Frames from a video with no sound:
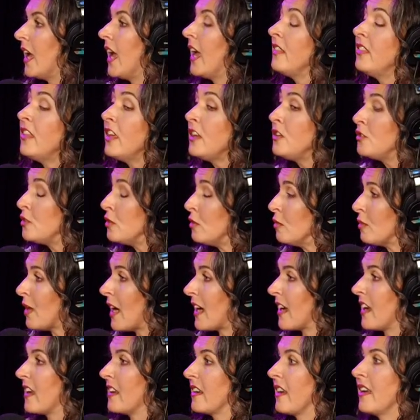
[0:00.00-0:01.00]
and they do
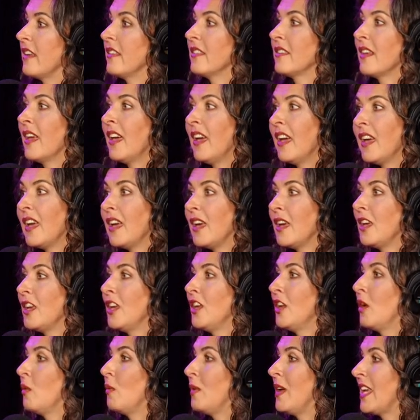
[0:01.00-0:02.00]
recognize, hey,
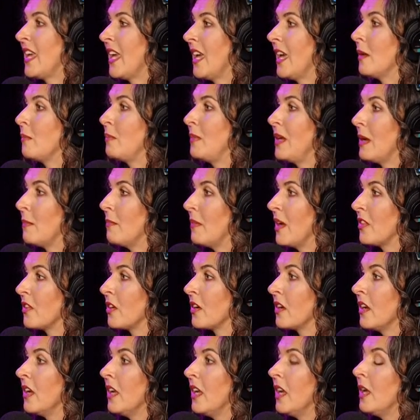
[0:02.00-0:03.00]
you know, we can't be a
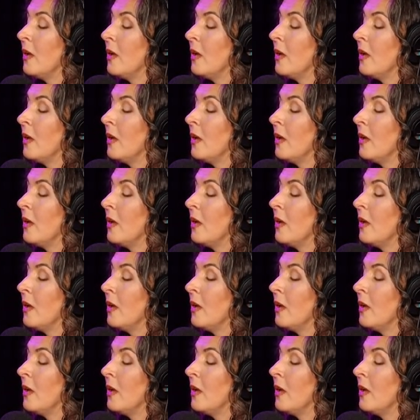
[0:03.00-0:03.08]
mother.